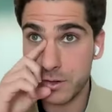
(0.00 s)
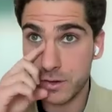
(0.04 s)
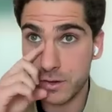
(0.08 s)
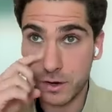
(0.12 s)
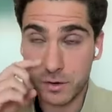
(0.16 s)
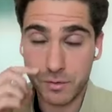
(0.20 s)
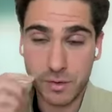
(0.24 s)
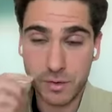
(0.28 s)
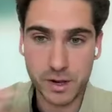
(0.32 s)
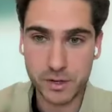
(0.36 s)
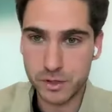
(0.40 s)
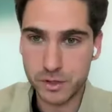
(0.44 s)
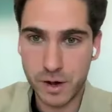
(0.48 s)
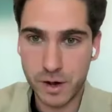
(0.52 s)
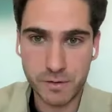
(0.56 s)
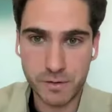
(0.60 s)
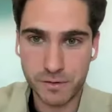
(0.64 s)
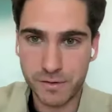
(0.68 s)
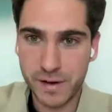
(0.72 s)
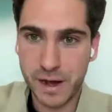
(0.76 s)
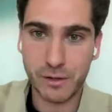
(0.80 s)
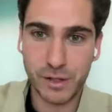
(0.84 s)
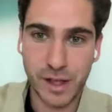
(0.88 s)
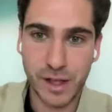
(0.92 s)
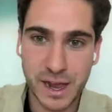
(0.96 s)
blog post
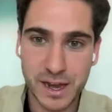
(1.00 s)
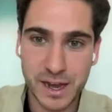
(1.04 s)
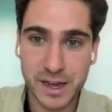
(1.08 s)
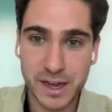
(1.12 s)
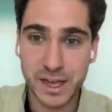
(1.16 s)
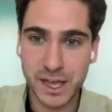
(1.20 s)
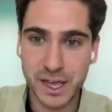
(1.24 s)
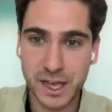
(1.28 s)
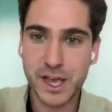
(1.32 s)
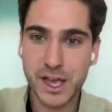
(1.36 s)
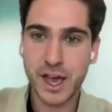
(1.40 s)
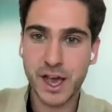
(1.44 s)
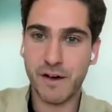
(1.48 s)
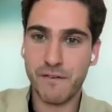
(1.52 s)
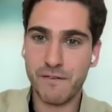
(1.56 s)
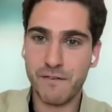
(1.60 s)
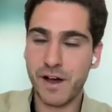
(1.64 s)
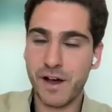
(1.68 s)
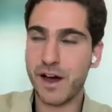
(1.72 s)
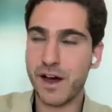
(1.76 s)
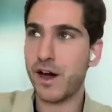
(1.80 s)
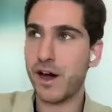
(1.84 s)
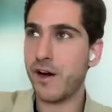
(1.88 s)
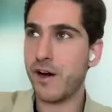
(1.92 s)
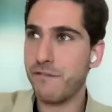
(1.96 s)
does a great job of
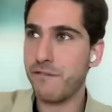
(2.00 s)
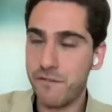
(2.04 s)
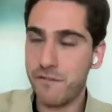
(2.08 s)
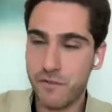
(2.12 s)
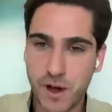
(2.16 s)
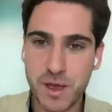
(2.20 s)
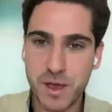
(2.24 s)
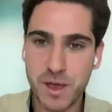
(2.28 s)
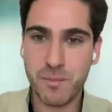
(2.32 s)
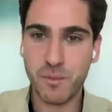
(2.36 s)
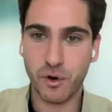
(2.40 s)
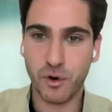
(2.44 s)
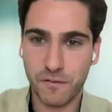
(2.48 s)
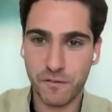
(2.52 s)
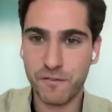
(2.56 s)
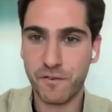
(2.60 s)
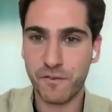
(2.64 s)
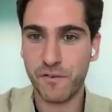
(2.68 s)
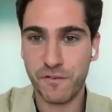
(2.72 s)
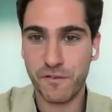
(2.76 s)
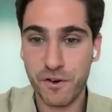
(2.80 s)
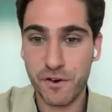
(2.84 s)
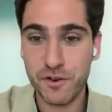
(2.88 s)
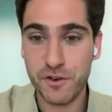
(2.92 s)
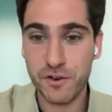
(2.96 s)
outlining a
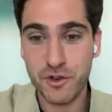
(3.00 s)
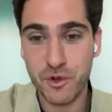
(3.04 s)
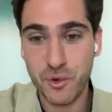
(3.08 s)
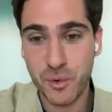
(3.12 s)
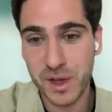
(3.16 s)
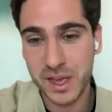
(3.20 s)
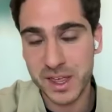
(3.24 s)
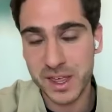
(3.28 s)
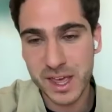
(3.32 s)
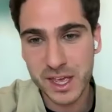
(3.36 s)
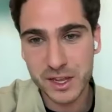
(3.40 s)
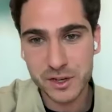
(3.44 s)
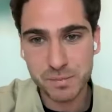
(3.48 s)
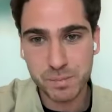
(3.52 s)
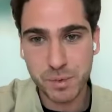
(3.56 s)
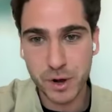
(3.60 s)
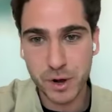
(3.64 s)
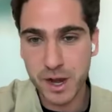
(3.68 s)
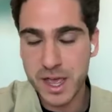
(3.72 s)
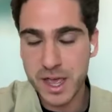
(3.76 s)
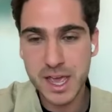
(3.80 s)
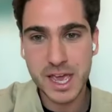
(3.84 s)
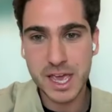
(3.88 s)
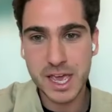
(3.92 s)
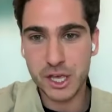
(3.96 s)
framework for
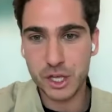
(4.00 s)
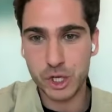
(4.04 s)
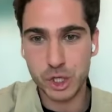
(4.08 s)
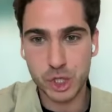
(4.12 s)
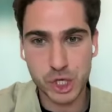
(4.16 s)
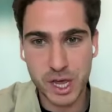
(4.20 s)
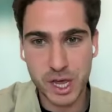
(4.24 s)
doing this.